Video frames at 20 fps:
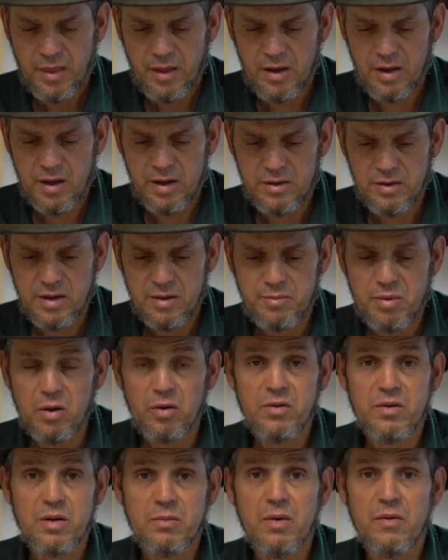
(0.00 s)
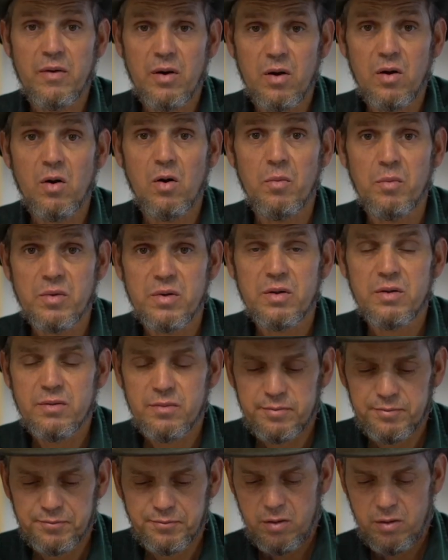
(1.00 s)
And they build some of our homes.
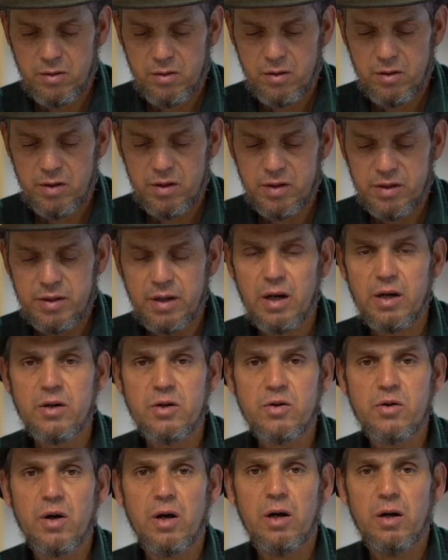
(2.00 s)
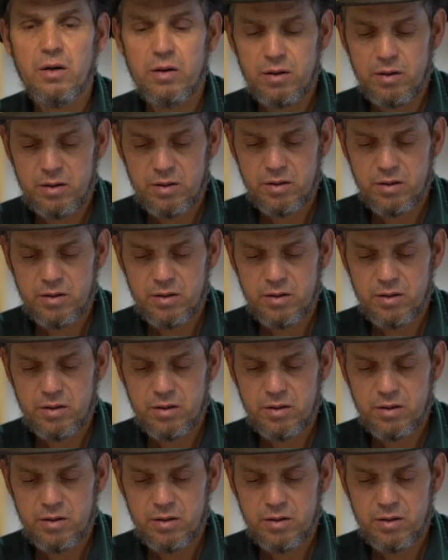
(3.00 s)
Tundra